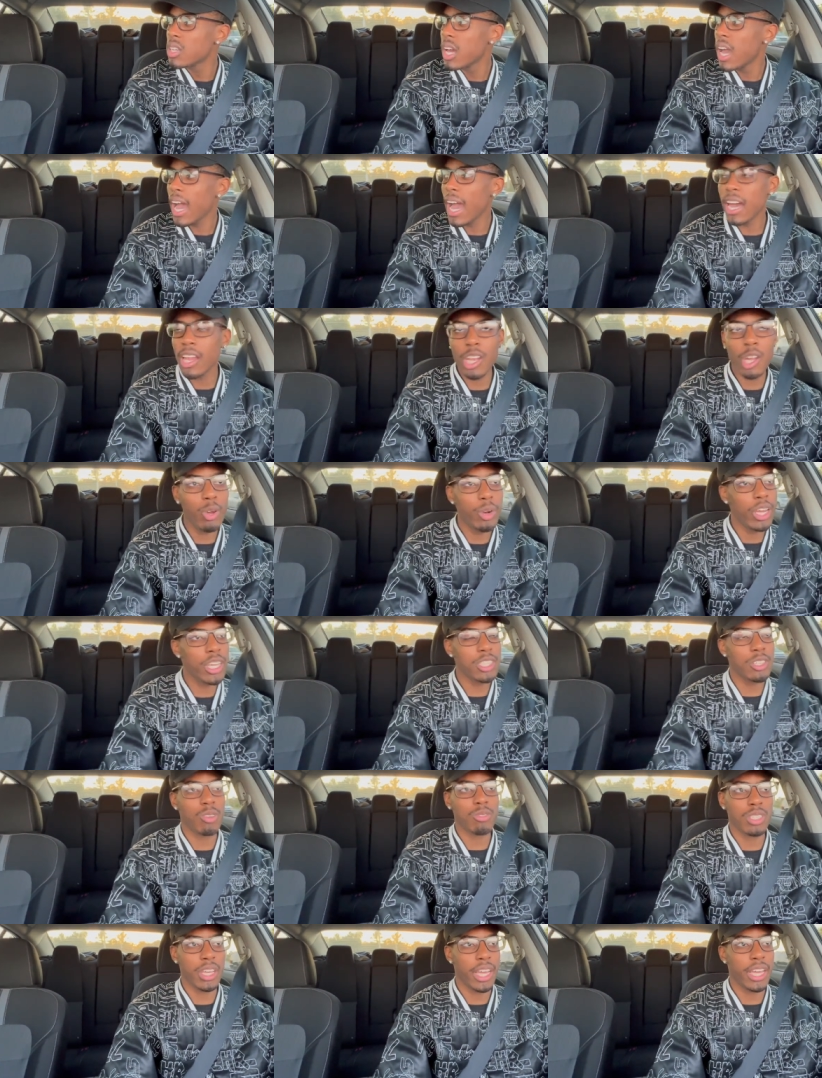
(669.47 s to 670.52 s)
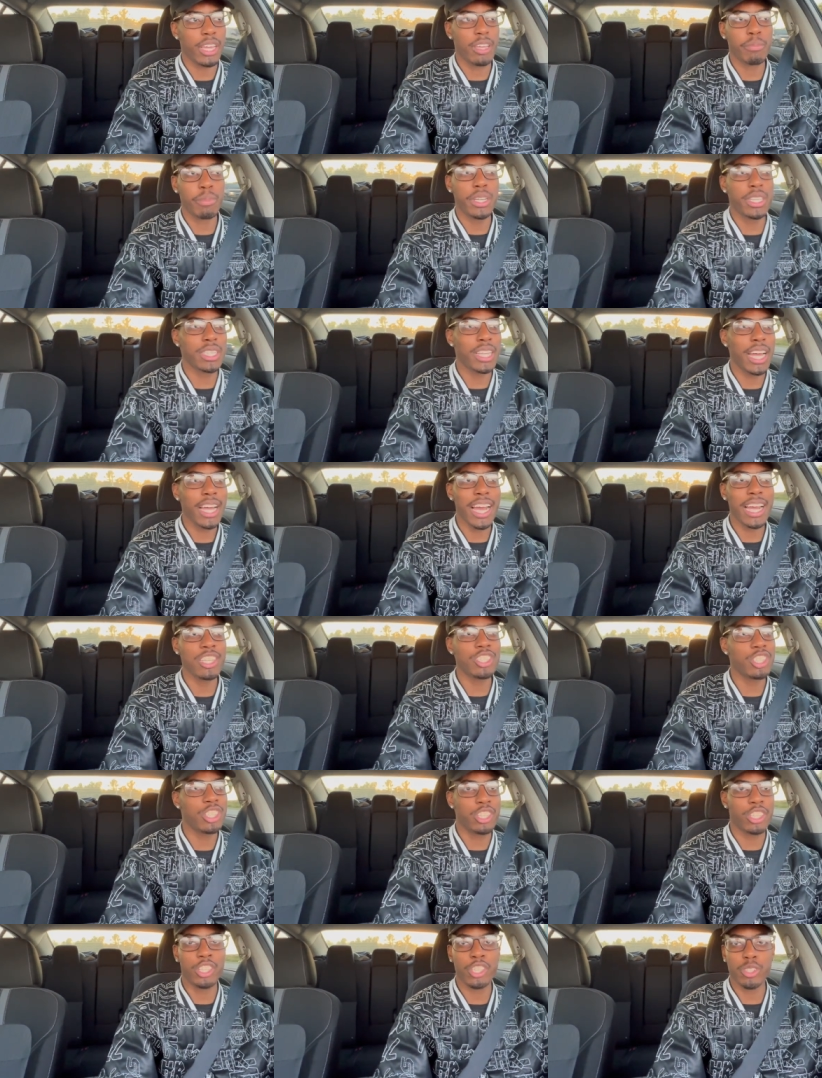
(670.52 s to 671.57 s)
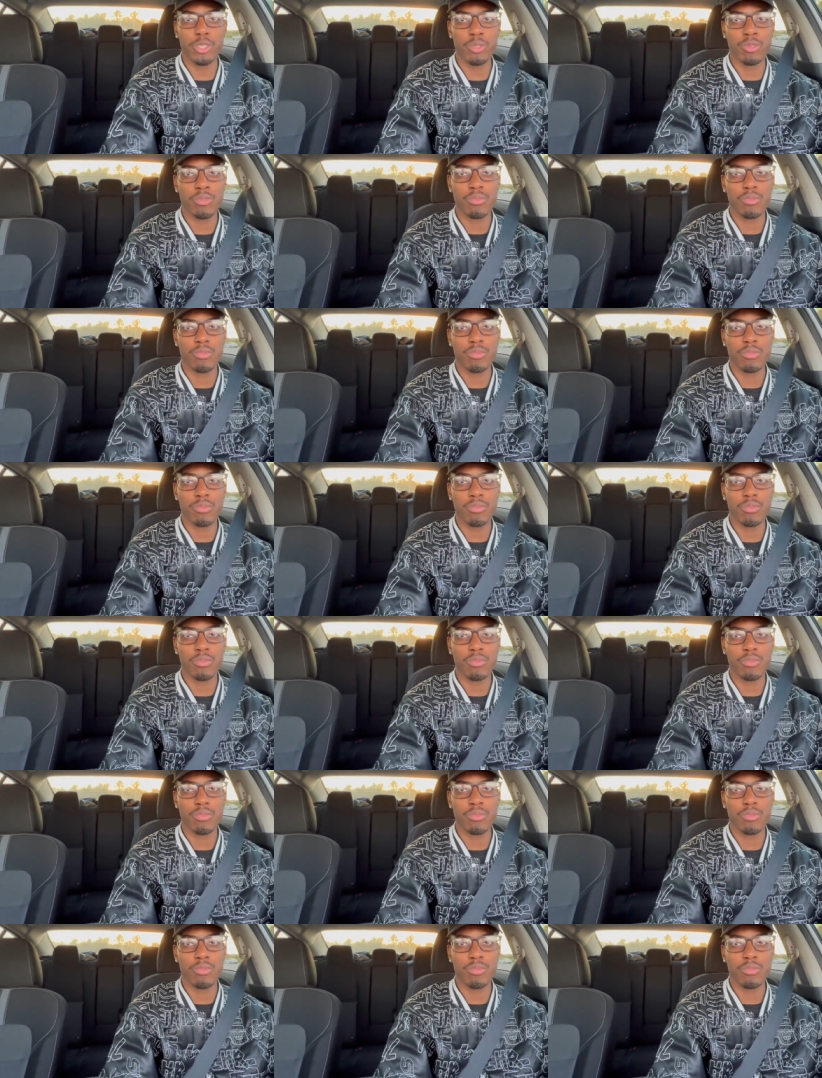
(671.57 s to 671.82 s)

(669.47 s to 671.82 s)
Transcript: how long that's gonna take? Because I got shit to do.